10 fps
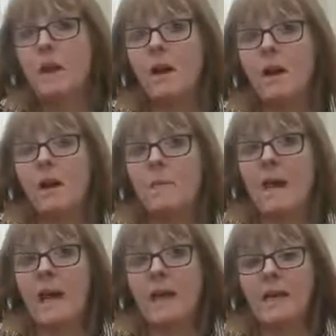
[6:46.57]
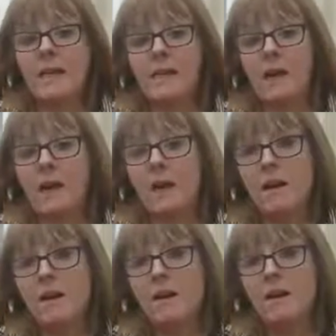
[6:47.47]
For
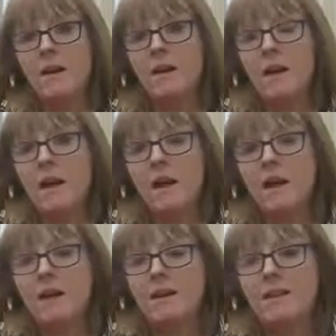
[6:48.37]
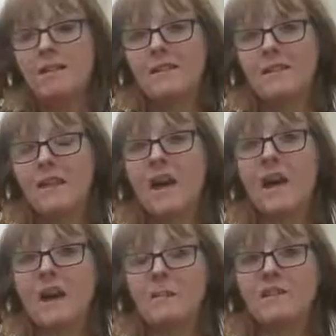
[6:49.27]
telling the truth, Susan. Yeah,
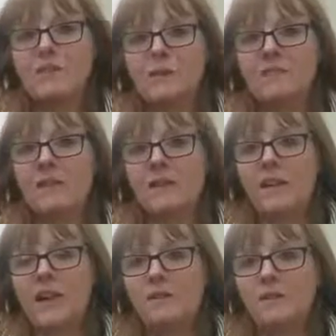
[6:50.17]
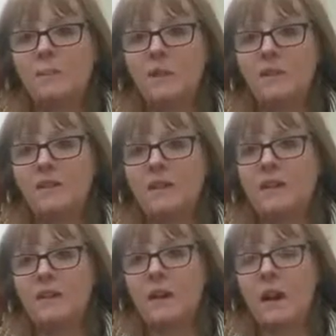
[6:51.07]
I'm escorted around the council
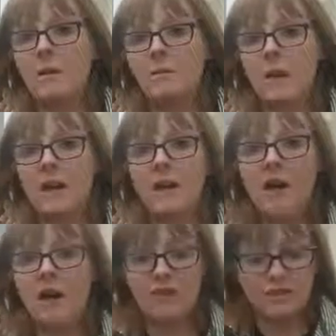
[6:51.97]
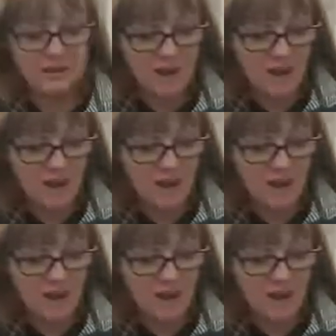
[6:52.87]
building by a guard.